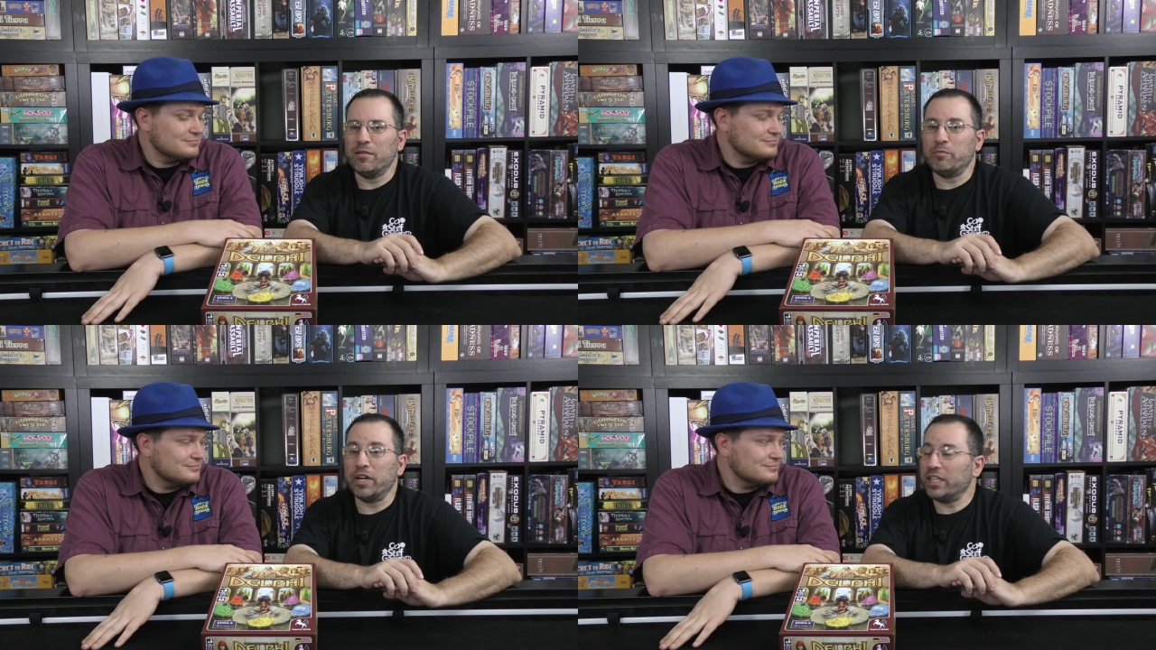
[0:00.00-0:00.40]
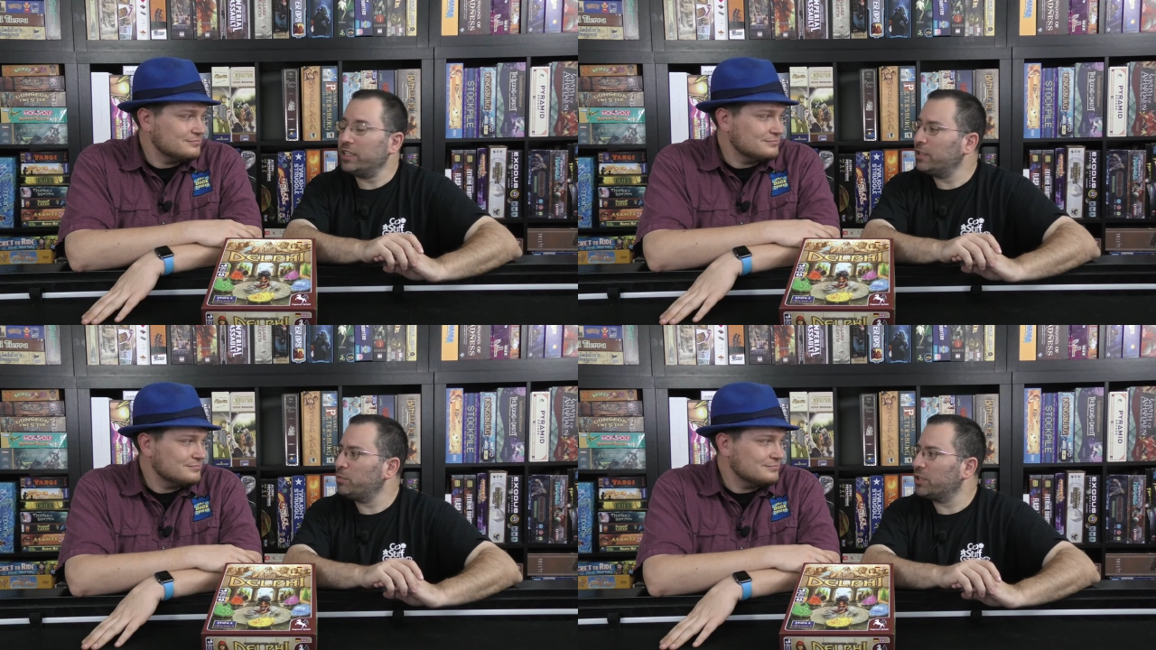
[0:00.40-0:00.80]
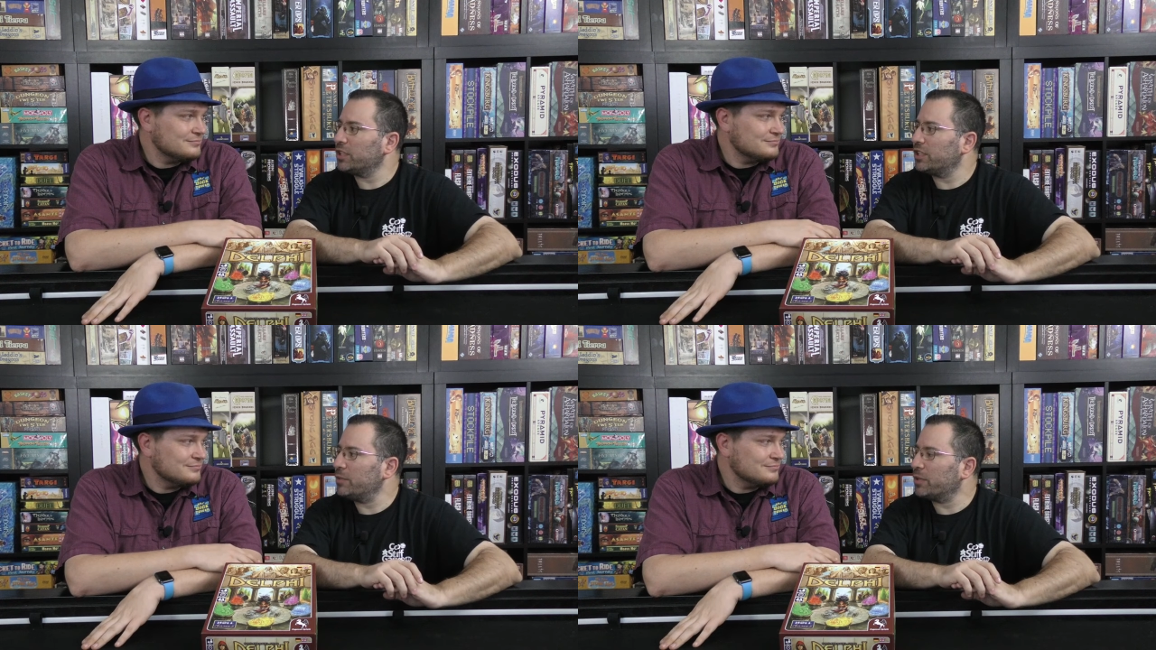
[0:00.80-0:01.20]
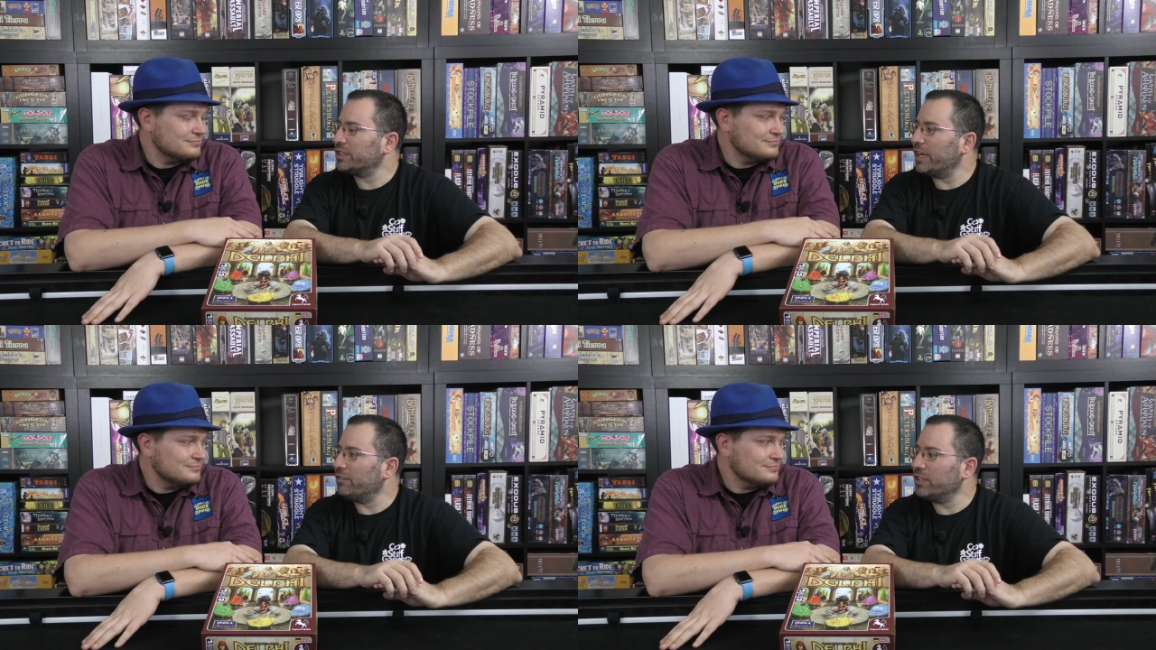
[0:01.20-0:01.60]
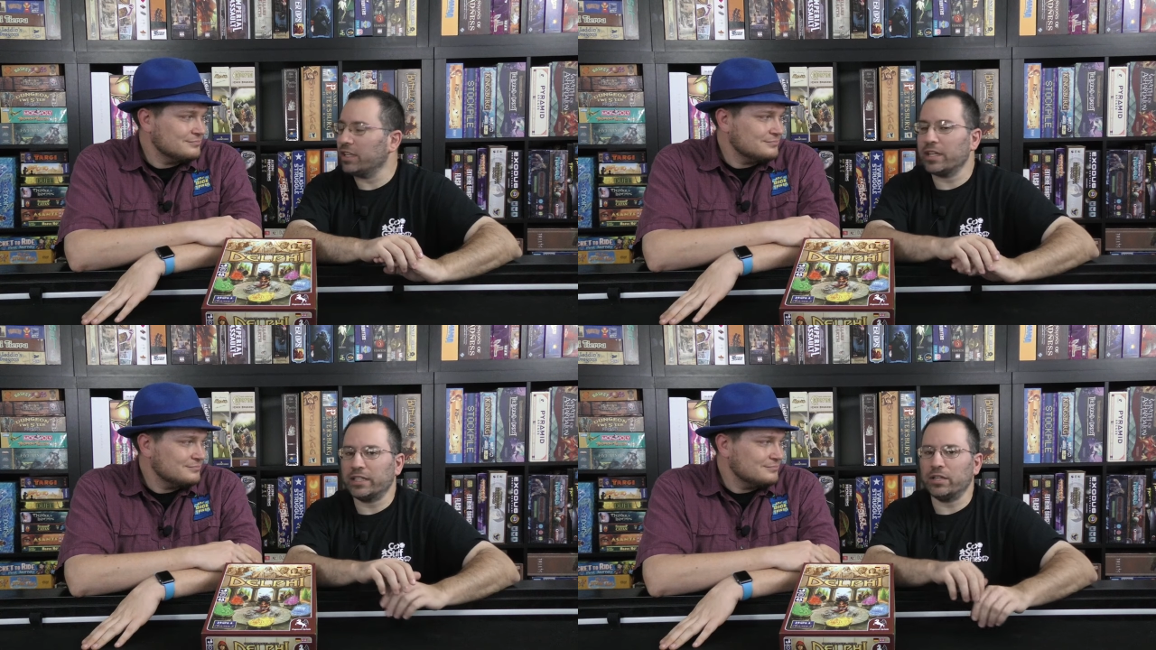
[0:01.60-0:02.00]
Speaker 1: But he did put on the theme because I really
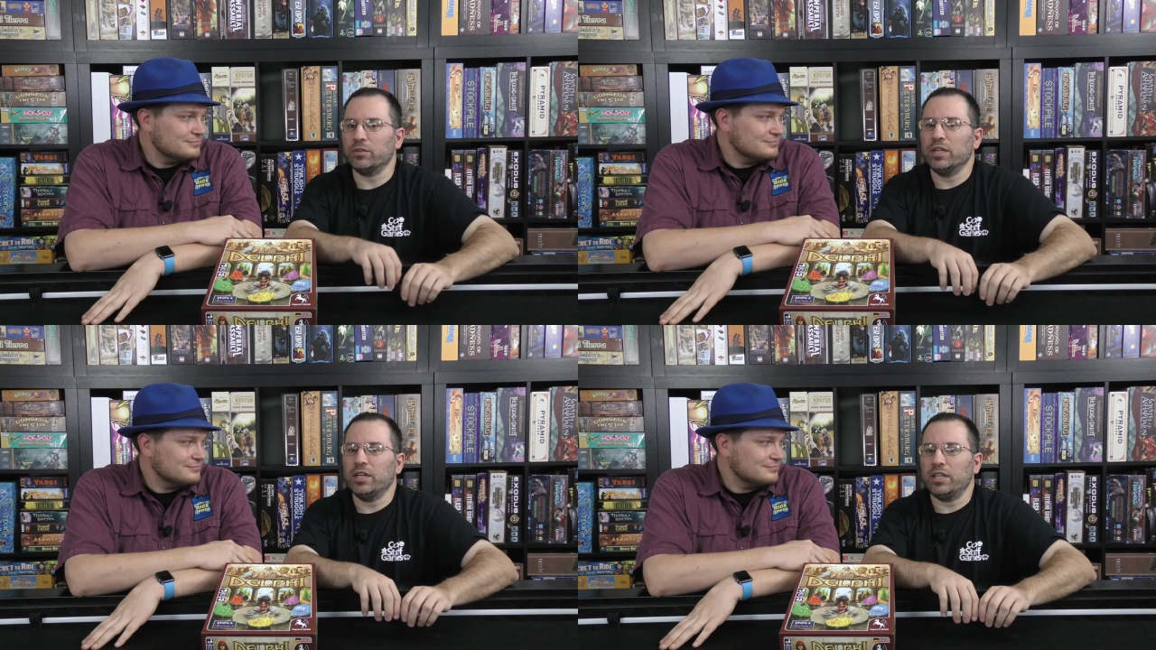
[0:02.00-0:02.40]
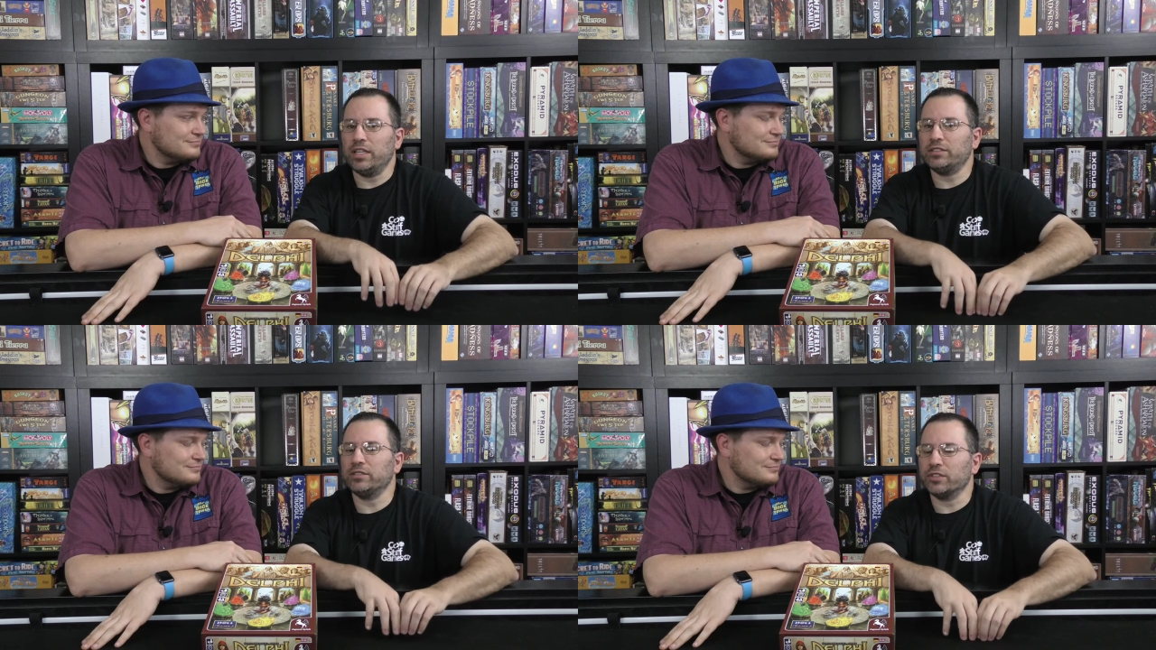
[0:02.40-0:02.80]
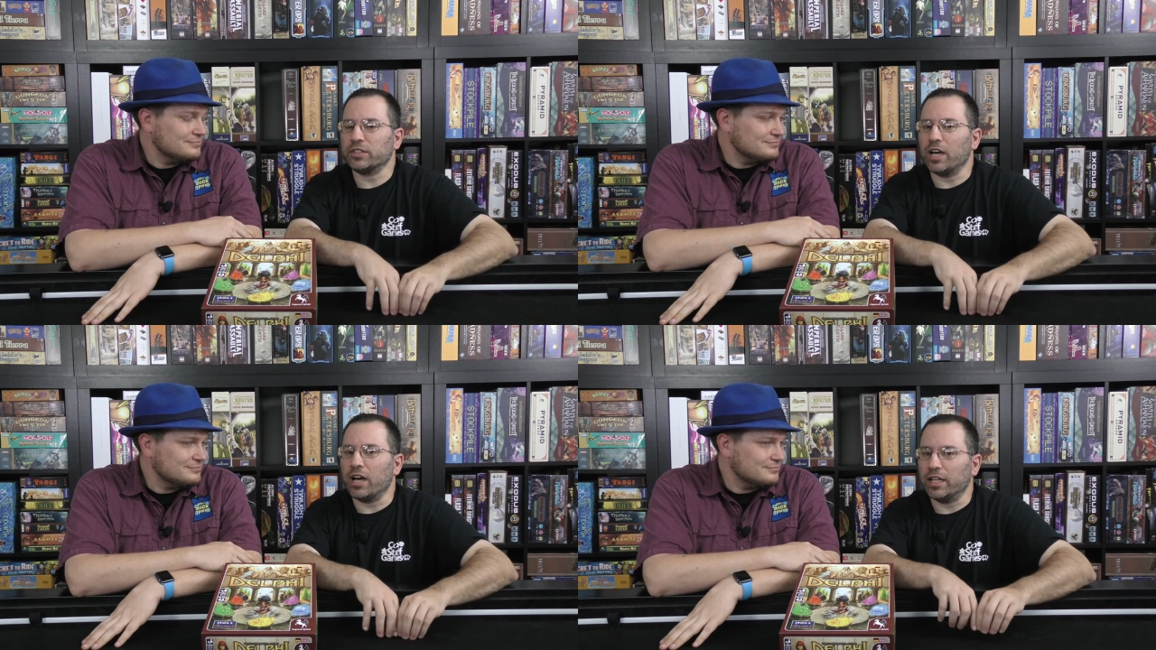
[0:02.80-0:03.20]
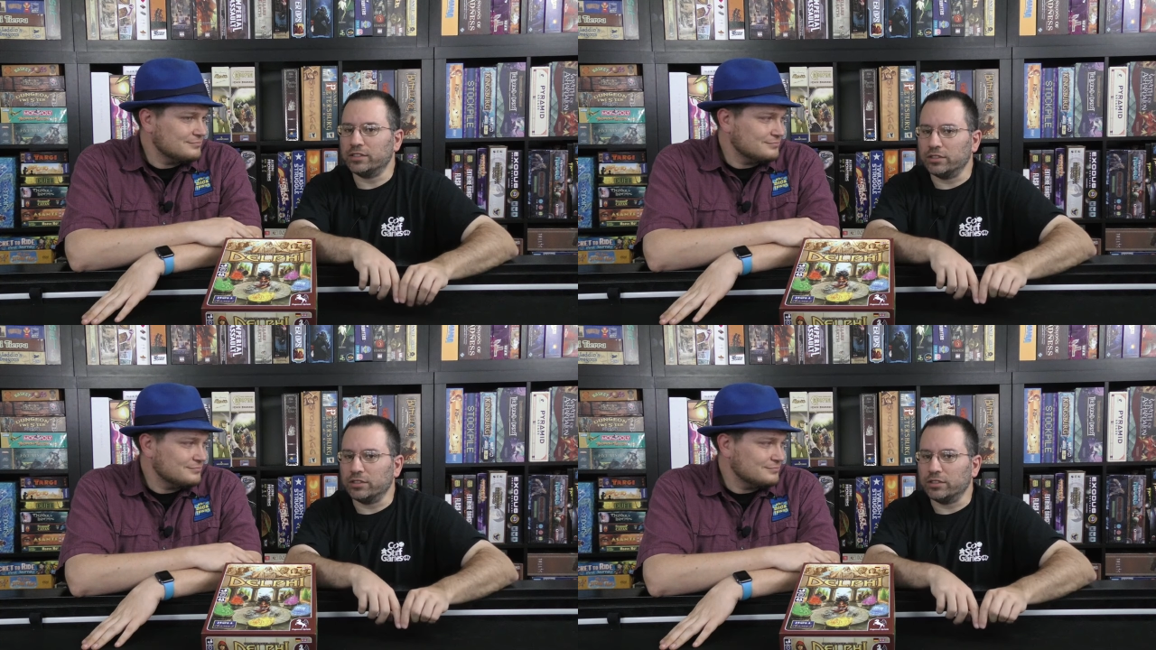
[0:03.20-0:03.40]
liked how each of your gods,